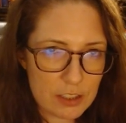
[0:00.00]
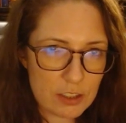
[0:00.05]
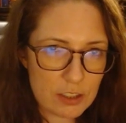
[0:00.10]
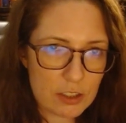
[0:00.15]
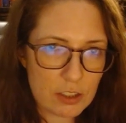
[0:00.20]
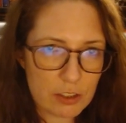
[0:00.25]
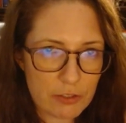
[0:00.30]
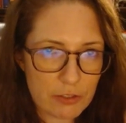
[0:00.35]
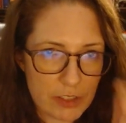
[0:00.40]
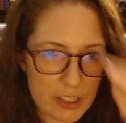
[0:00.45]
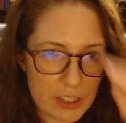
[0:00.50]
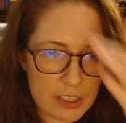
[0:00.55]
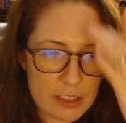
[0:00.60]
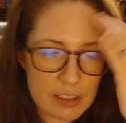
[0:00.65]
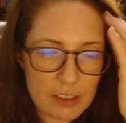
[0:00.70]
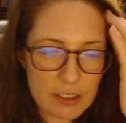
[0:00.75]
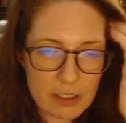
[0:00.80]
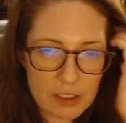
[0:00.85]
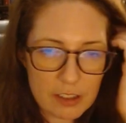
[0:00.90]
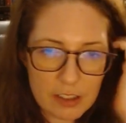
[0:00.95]

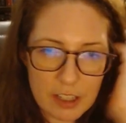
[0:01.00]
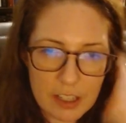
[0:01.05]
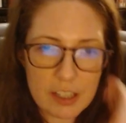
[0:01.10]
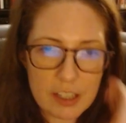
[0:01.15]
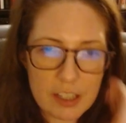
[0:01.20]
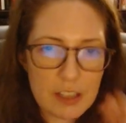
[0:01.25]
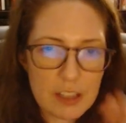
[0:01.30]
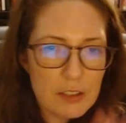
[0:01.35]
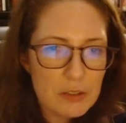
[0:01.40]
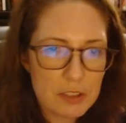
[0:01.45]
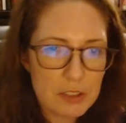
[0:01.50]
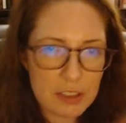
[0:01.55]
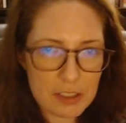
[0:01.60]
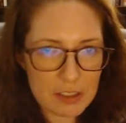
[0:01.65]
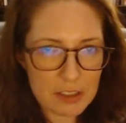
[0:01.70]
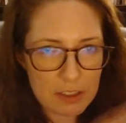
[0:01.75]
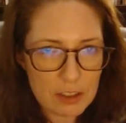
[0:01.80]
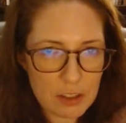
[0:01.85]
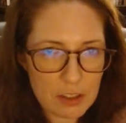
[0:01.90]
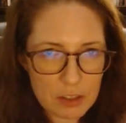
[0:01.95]
surface that he
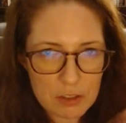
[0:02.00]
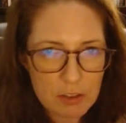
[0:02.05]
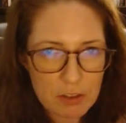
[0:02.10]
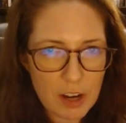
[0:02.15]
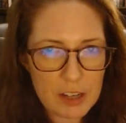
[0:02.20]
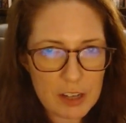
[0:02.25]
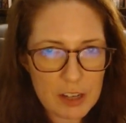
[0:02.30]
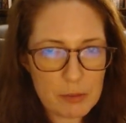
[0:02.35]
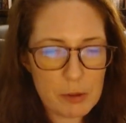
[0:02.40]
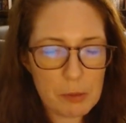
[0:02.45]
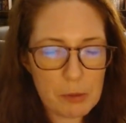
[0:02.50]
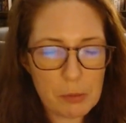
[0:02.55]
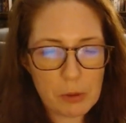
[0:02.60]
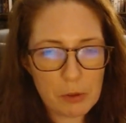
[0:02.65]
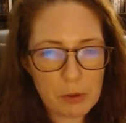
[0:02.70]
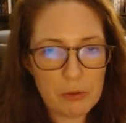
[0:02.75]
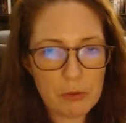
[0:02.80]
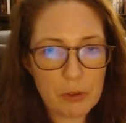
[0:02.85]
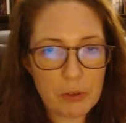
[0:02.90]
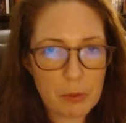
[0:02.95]
uses to distract
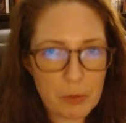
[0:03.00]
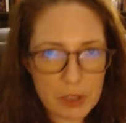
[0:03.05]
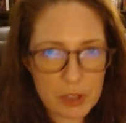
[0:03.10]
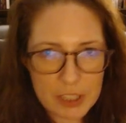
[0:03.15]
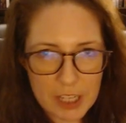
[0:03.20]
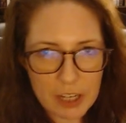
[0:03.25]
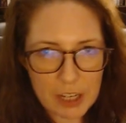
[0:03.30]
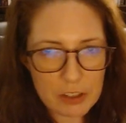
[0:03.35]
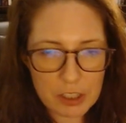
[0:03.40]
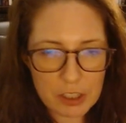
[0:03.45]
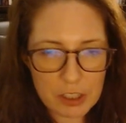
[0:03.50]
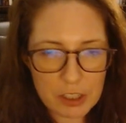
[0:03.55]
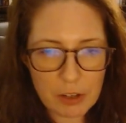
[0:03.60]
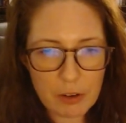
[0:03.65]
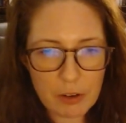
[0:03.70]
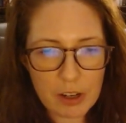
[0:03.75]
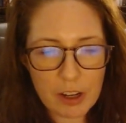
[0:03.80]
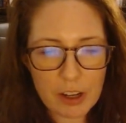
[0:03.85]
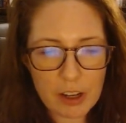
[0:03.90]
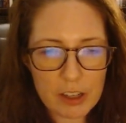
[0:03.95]
people from what's actually
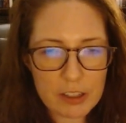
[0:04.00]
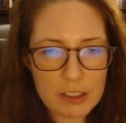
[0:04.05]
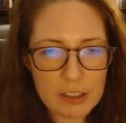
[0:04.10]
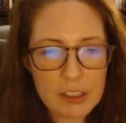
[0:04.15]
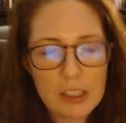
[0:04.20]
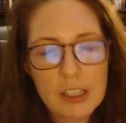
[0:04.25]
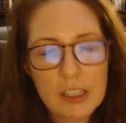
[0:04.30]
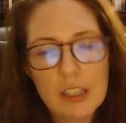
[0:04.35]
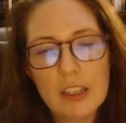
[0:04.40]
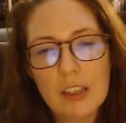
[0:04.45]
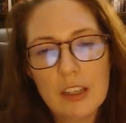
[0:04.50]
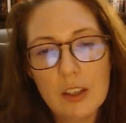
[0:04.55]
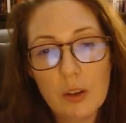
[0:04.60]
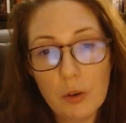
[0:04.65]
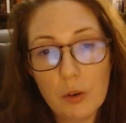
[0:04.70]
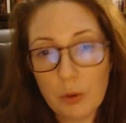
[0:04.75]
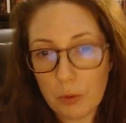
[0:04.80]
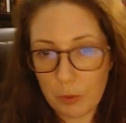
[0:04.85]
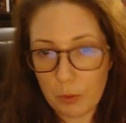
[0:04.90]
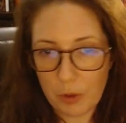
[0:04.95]
going on
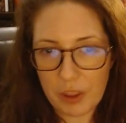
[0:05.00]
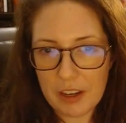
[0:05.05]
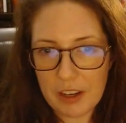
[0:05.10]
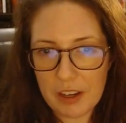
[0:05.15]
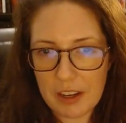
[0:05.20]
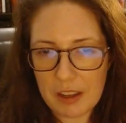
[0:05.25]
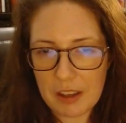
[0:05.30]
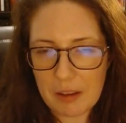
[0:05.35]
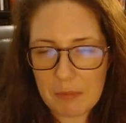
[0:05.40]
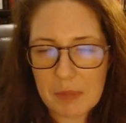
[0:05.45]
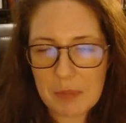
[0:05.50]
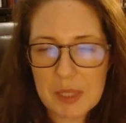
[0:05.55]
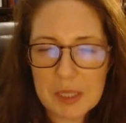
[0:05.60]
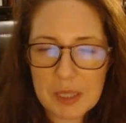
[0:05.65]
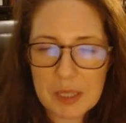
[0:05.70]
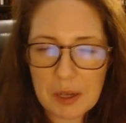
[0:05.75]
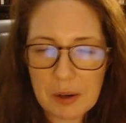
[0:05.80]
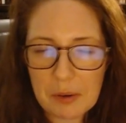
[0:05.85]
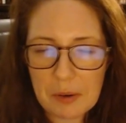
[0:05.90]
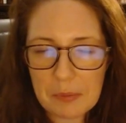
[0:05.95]
within him.
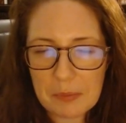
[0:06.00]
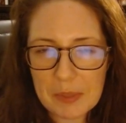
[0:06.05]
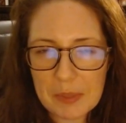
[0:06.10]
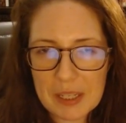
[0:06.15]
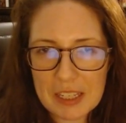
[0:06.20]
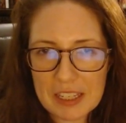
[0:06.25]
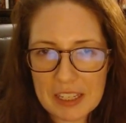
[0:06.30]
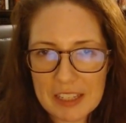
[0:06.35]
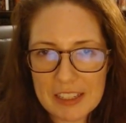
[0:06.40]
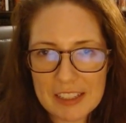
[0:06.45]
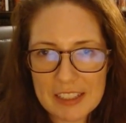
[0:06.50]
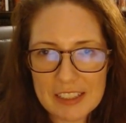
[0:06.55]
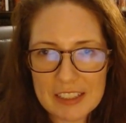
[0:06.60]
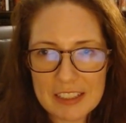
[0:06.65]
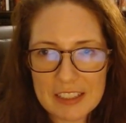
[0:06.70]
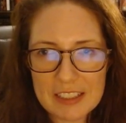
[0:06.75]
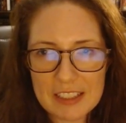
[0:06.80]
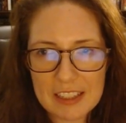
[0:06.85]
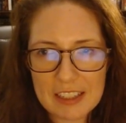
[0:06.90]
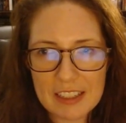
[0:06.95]
So he
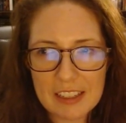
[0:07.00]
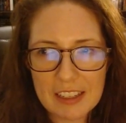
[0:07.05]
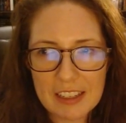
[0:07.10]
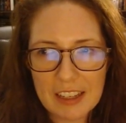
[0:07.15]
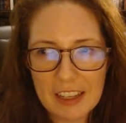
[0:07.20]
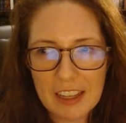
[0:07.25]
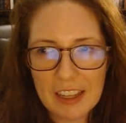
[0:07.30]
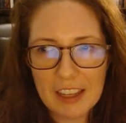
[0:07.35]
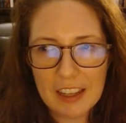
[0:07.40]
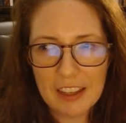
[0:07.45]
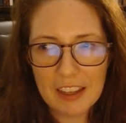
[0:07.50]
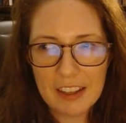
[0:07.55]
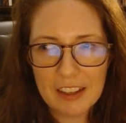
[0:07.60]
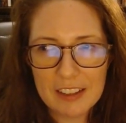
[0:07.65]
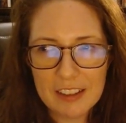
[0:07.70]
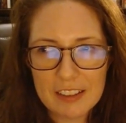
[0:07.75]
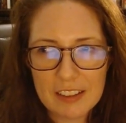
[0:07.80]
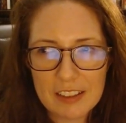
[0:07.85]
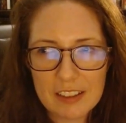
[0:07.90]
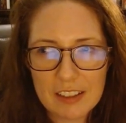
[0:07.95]
is
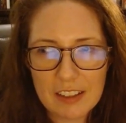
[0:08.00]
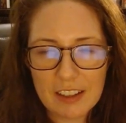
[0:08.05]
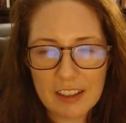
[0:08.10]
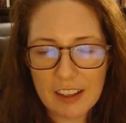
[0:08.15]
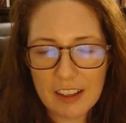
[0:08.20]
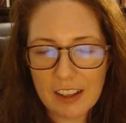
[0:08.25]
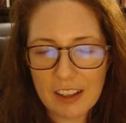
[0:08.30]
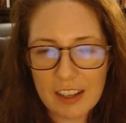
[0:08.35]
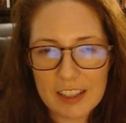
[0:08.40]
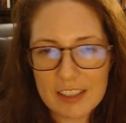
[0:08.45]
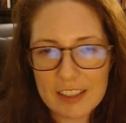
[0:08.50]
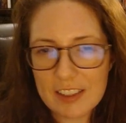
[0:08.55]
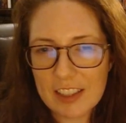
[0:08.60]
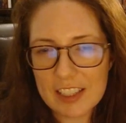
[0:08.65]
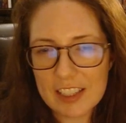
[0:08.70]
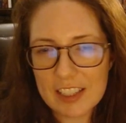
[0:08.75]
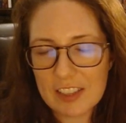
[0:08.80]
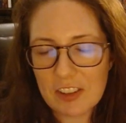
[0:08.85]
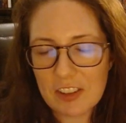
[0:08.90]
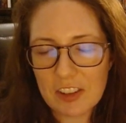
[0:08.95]
I
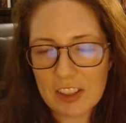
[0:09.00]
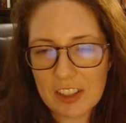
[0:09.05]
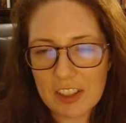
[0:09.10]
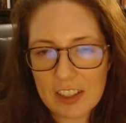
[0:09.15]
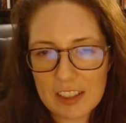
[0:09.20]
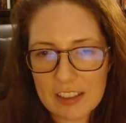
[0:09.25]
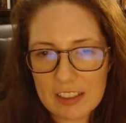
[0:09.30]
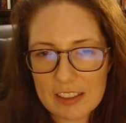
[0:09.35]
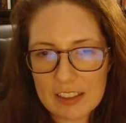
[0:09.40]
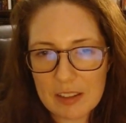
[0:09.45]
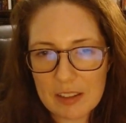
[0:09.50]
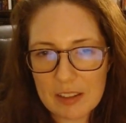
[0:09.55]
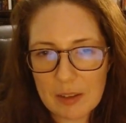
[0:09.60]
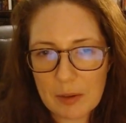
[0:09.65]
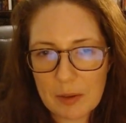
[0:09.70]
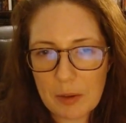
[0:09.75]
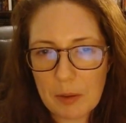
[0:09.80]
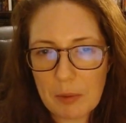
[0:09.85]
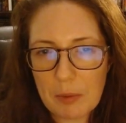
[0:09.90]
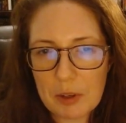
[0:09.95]
still think he's
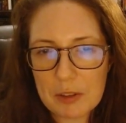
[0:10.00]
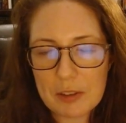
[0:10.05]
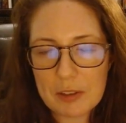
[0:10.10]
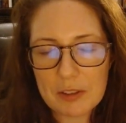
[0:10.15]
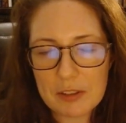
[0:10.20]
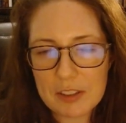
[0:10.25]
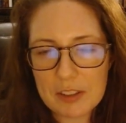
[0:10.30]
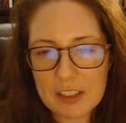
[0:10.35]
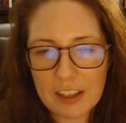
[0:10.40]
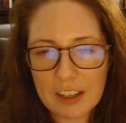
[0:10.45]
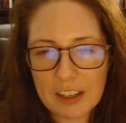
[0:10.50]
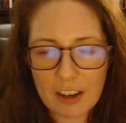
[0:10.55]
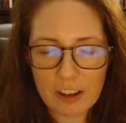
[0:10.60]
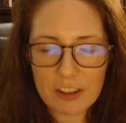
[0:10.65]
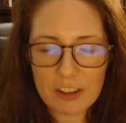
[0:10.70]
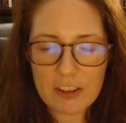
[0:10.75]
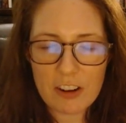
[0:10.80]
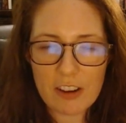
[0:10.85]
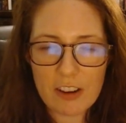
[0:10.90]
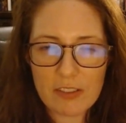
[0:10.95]
the most interesting
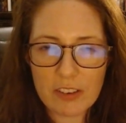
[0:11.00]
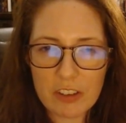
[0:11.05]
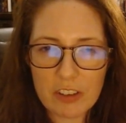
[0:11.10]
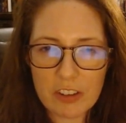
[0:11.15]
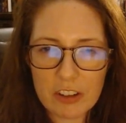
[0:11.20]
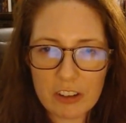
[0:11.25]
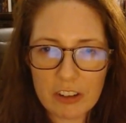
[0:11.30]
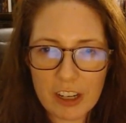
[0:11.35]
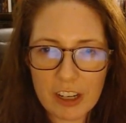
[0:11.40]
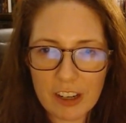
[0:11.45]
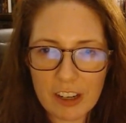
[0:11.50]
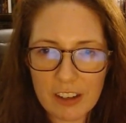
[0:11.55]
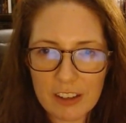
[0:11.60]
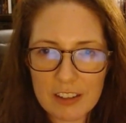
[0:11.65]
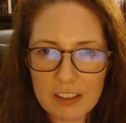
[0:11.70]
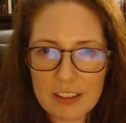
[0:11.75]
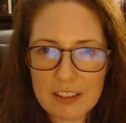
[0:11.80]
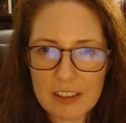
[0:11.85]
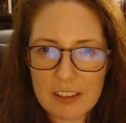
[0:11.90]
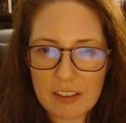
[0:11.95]
character I've ever
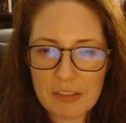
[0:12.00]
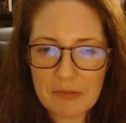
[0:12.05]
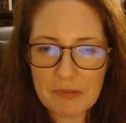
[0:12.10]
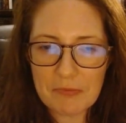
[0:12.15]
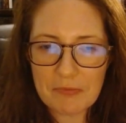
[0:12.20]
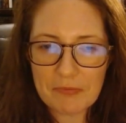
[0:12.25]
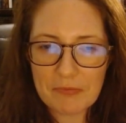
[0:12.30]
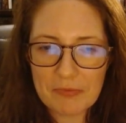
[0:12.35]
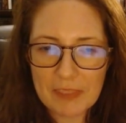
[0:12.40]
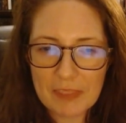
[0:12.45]
created. So